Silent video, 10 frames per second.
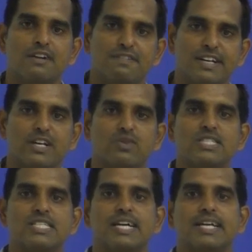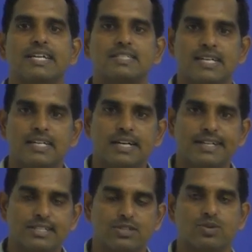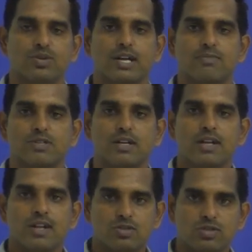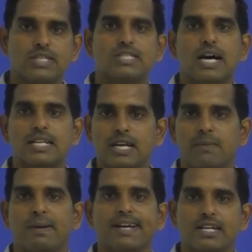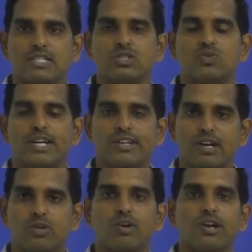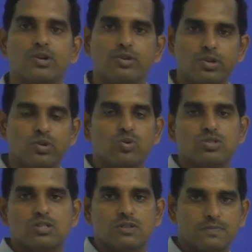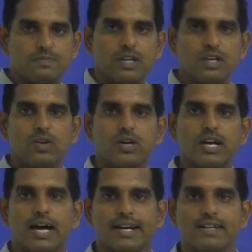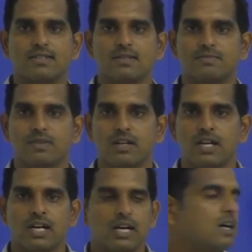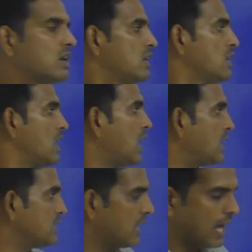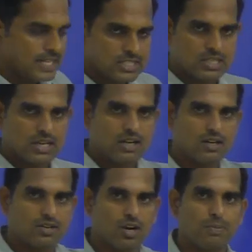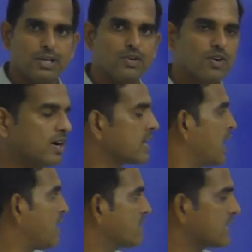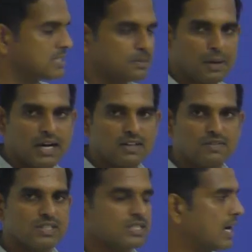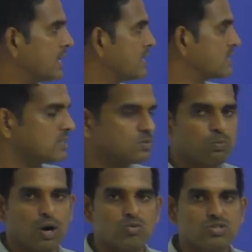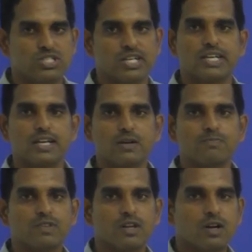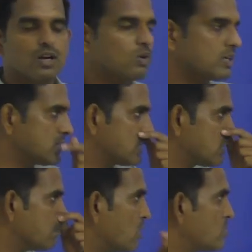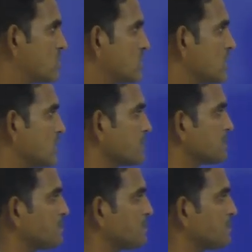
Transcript: frequency arrays and histograms. So these are the applications where you are going to use your arrays. And the last topic you are having as a part of this arrays is bounds checking. What is this bounds checking?